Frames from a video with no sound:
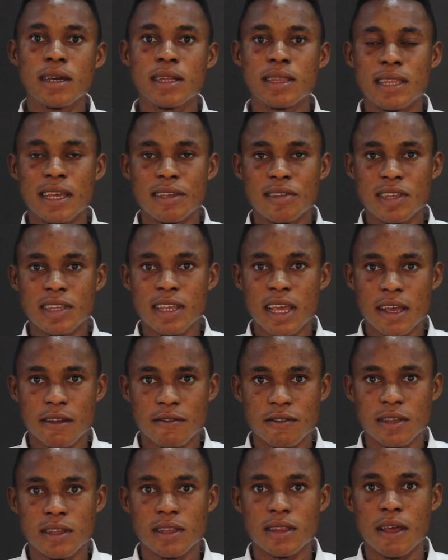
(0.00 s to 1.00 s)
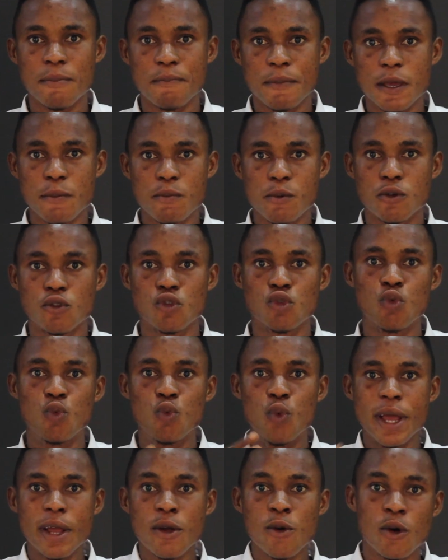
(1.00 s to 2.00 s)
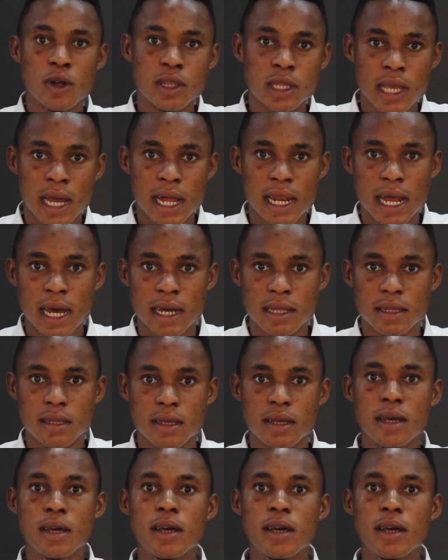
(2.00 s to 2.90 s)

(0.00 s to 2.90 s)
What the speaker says: the serfs, the people to work on their land